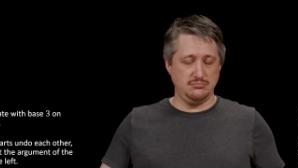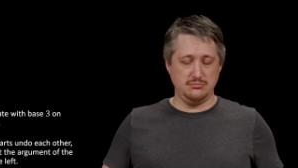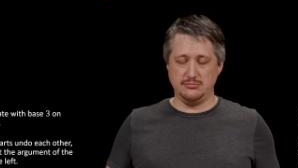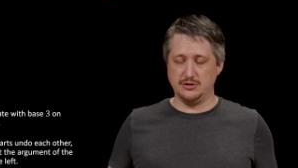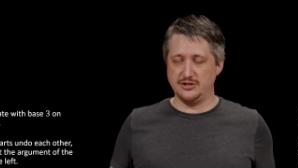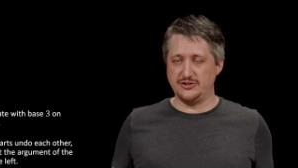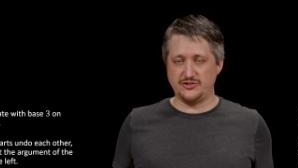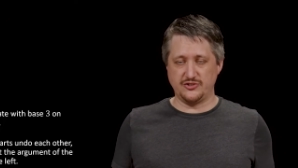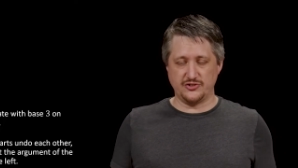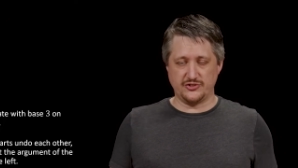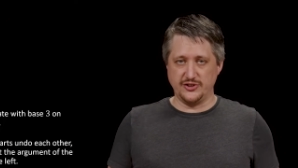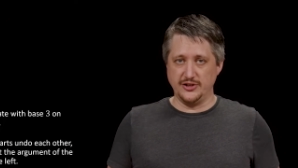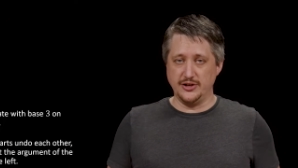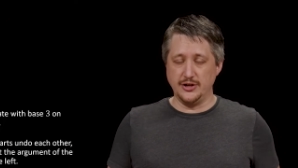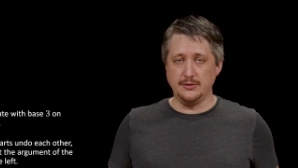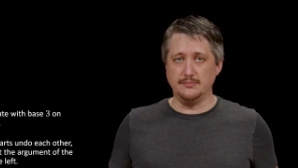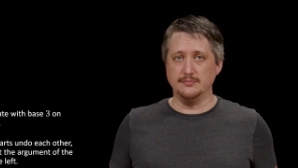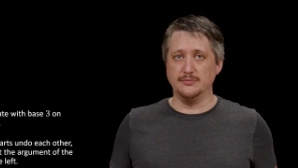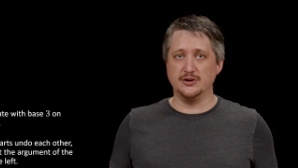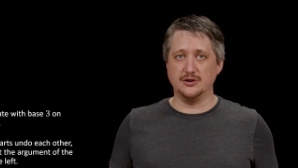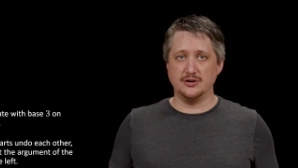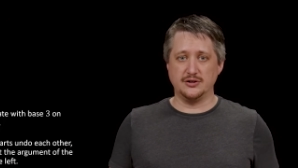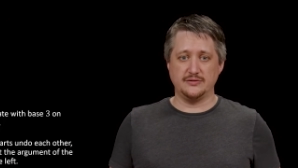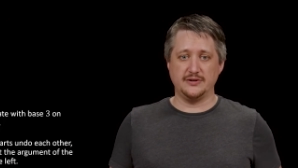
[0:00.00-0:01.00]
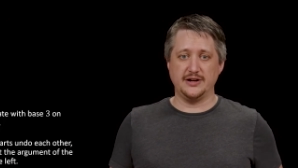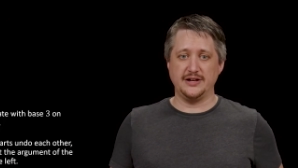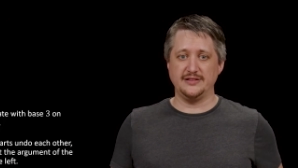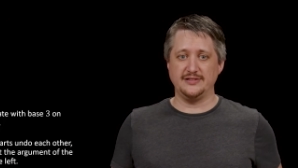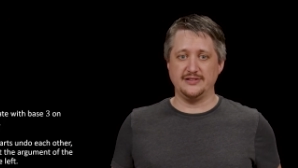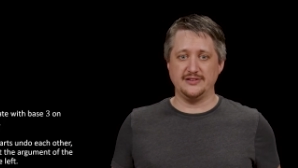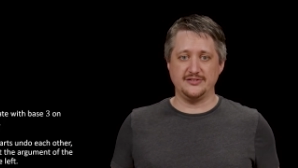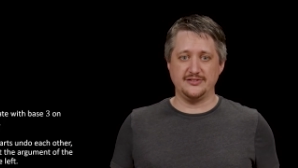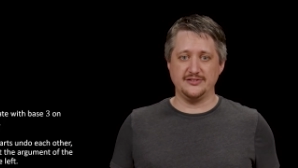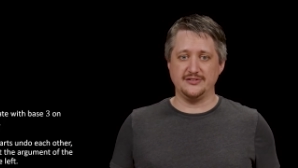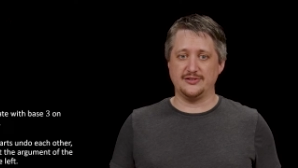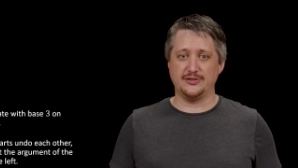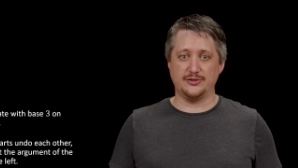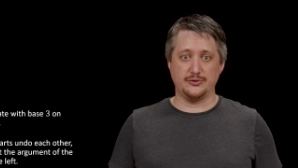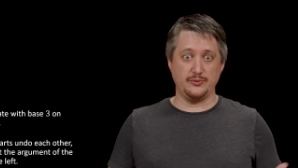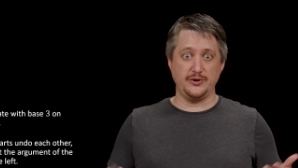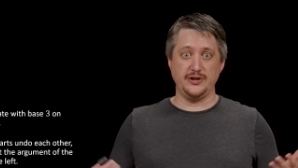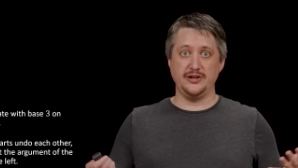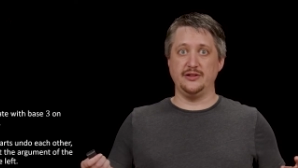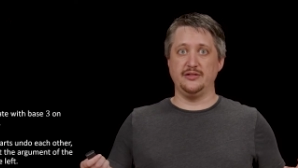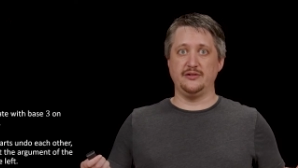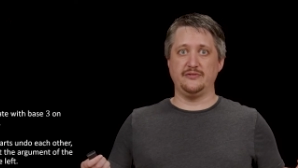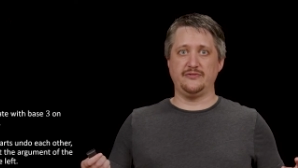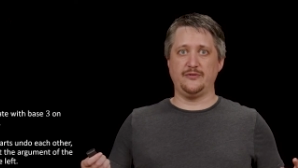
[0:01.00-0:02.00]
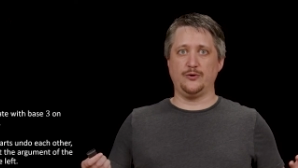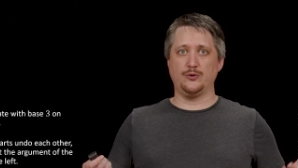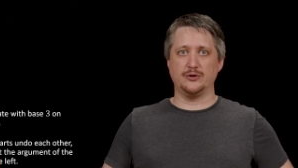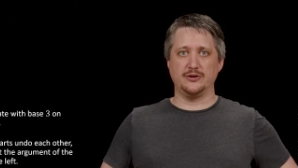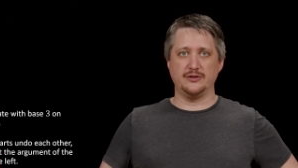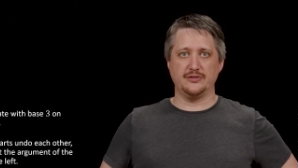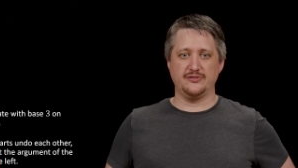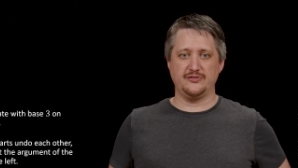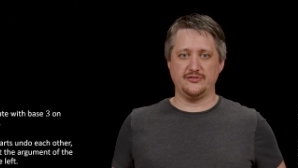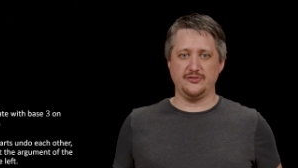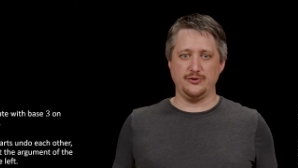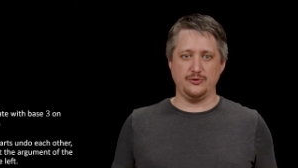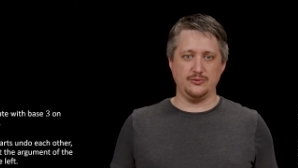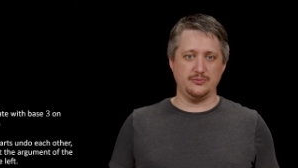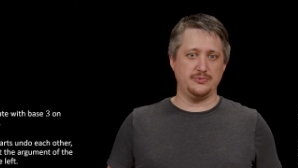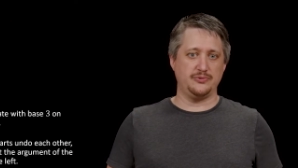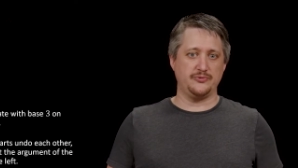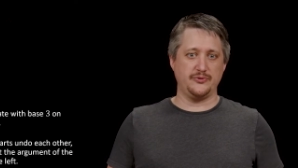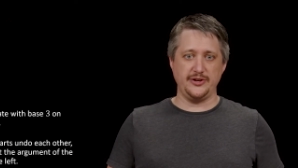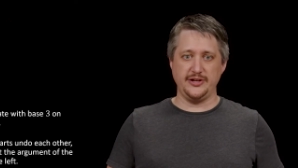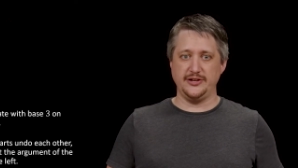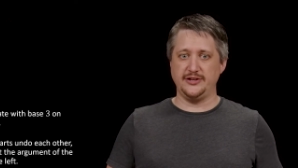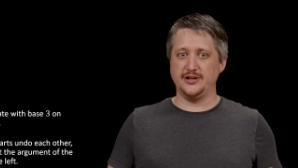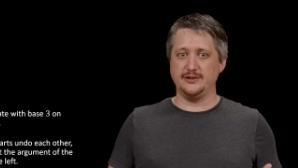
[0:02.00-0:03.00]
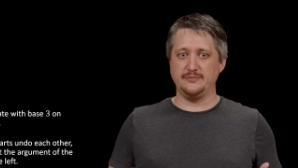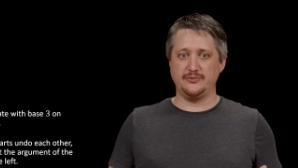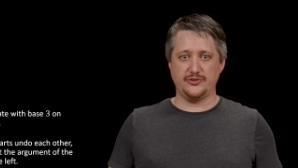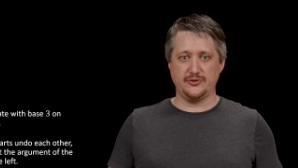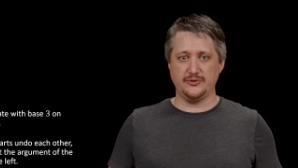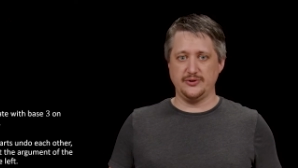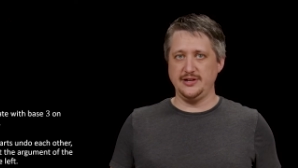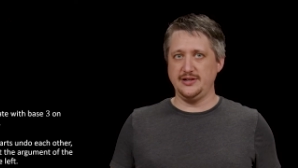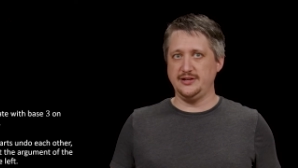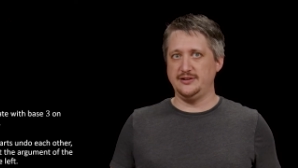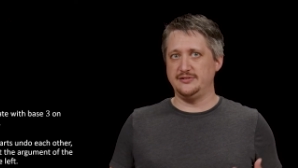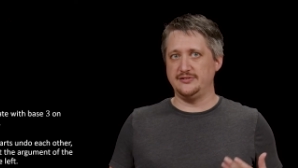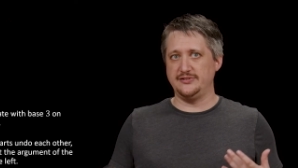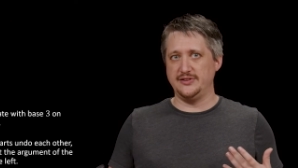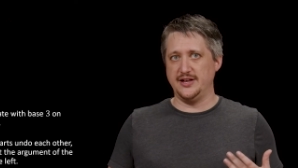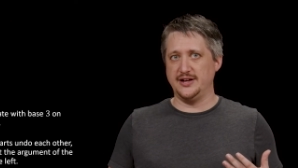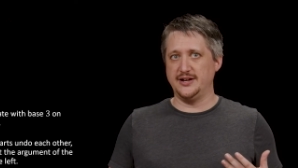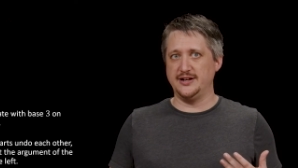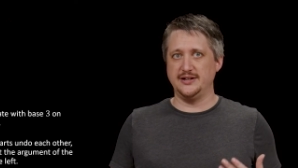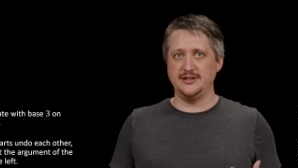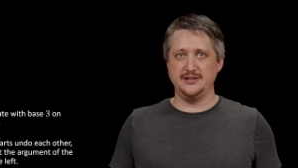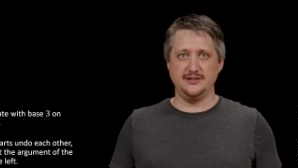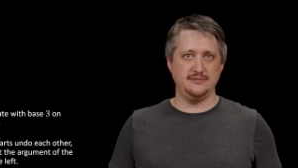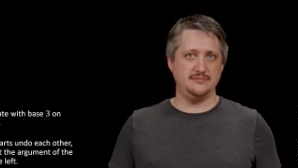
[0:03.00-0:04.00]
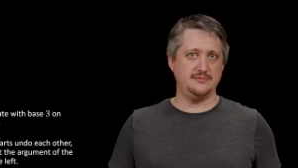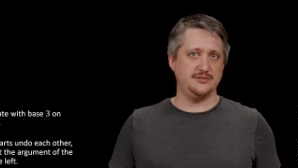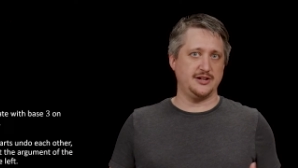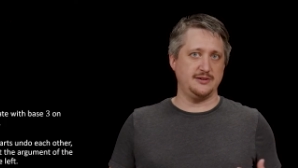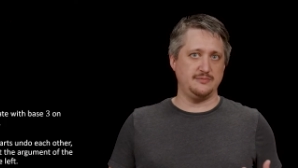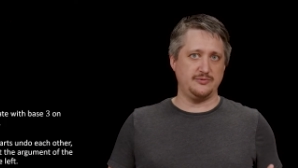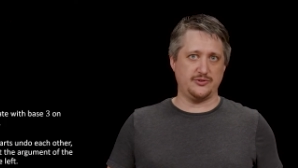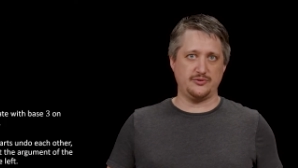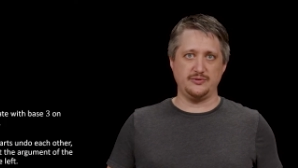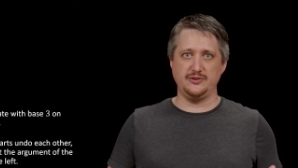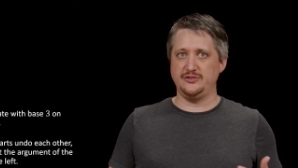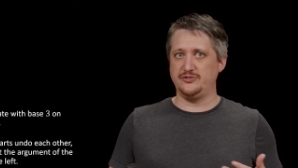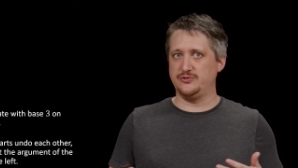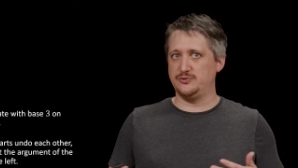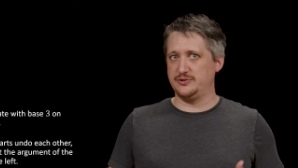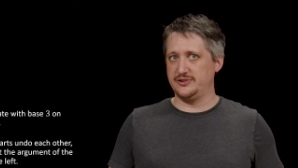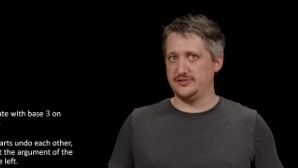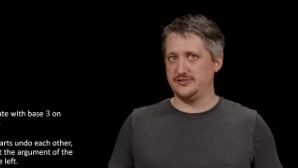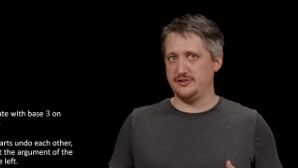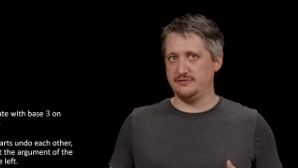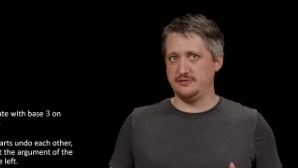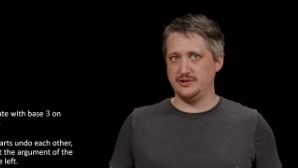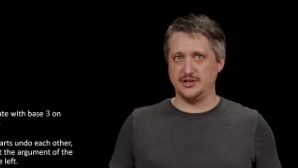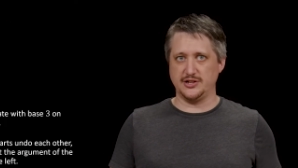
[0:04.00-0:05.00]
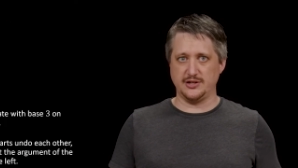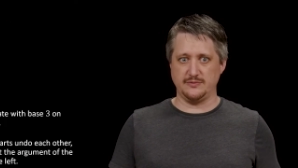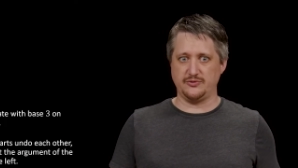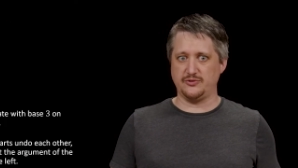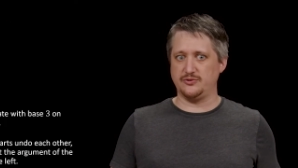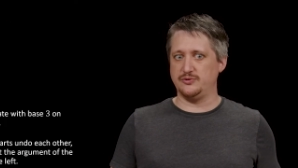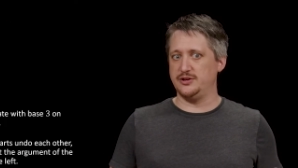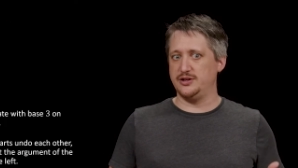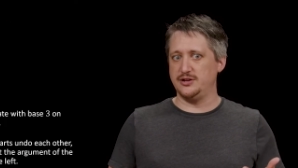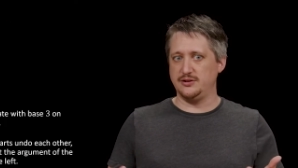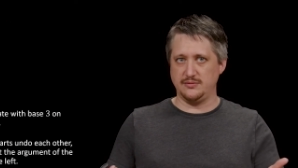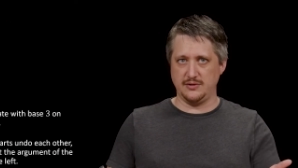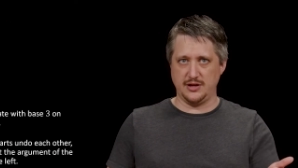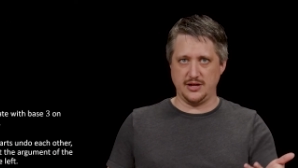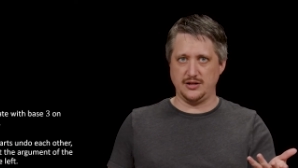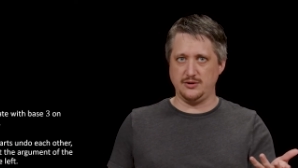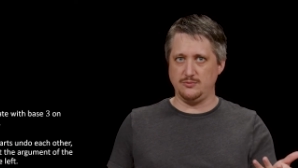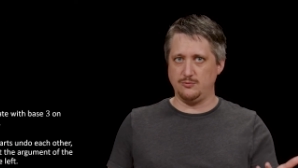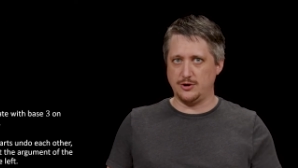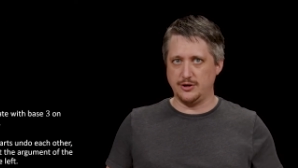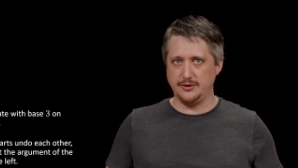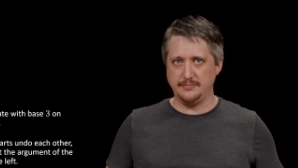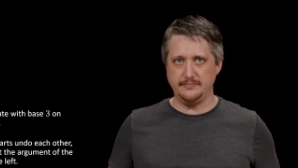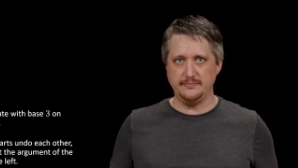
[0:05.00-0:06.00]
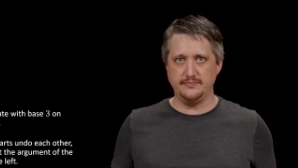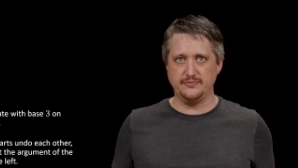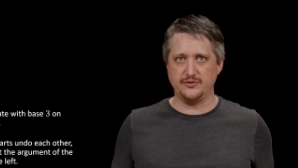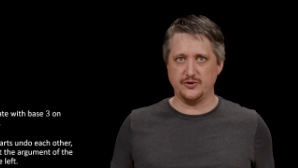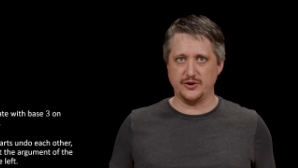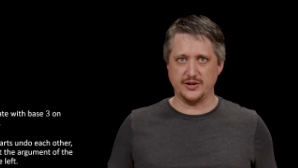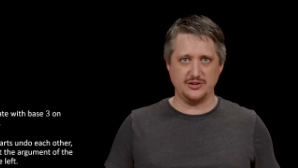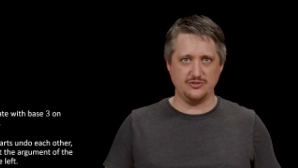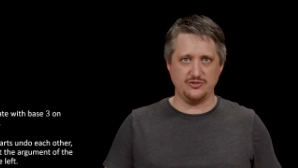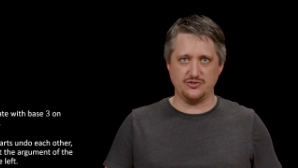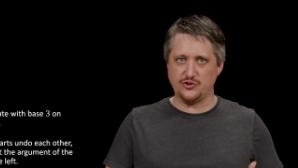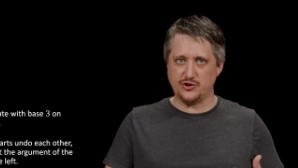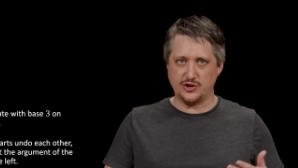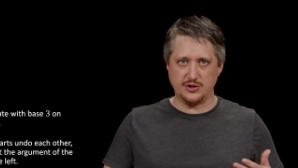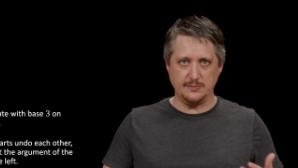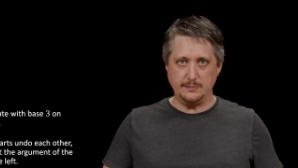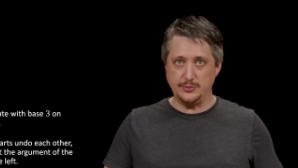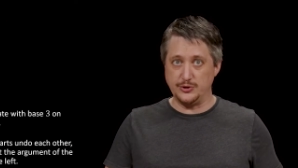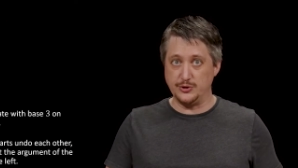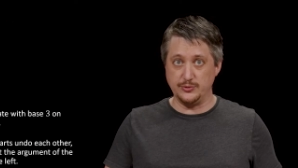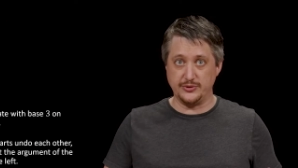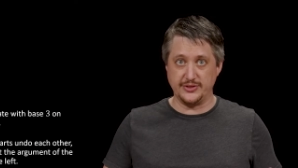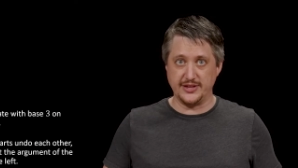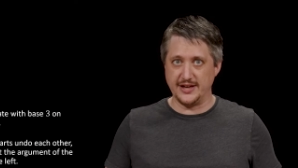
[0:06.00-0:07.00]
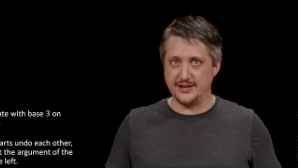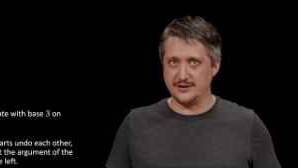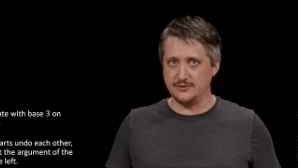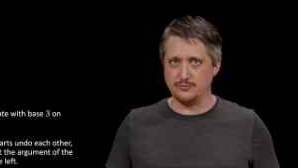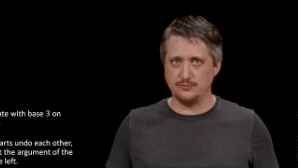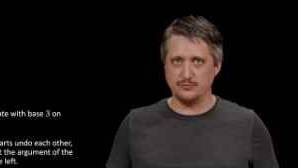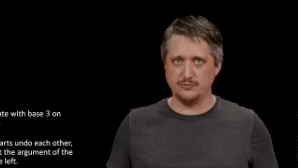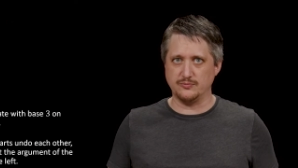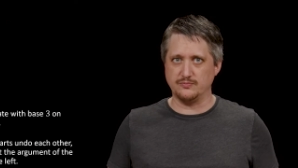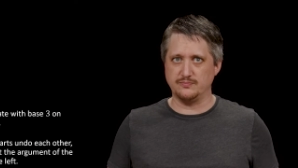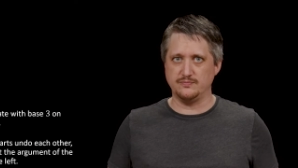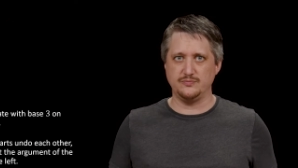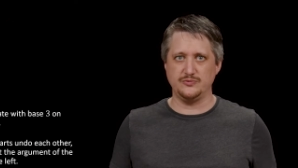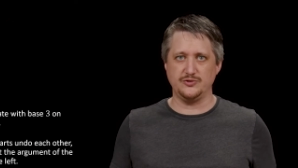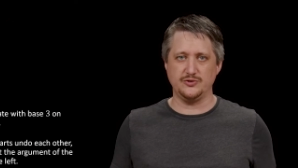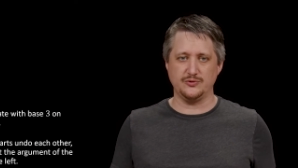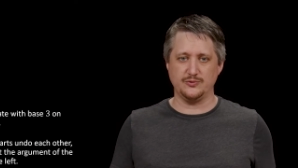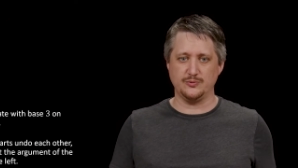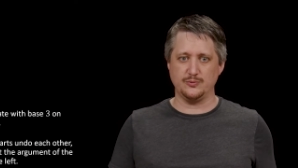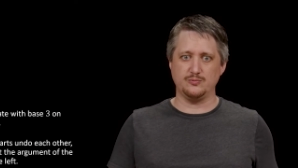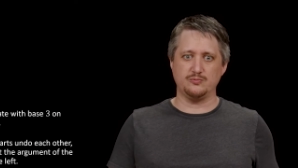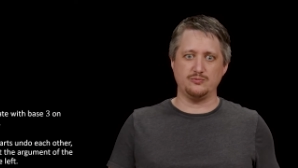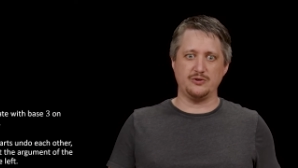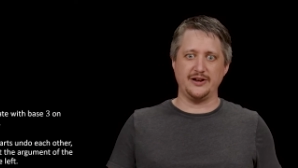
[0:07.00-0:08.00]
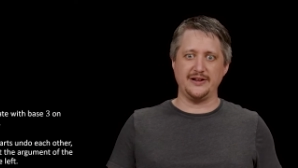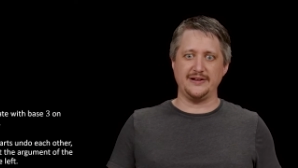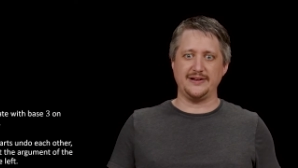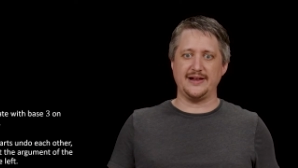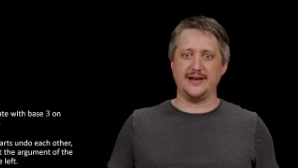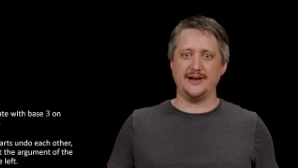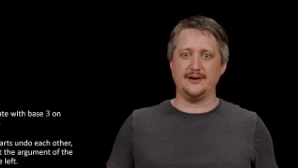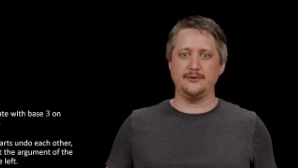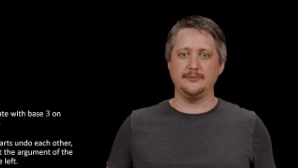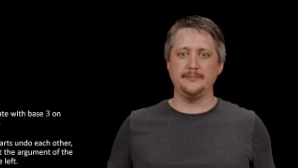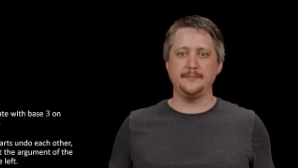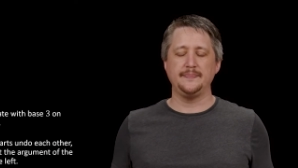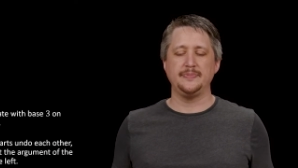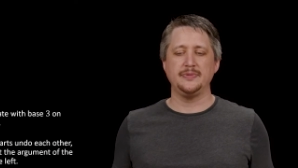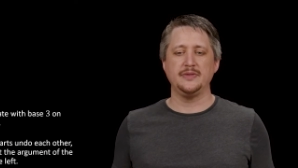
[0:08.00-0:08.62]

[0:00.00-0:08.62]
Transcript: that's just a number, right? This is 3 to the 4th. So 3 times 3 is 9, times 3 is 27, times 3, 81. So I can just compute that and you know run it down.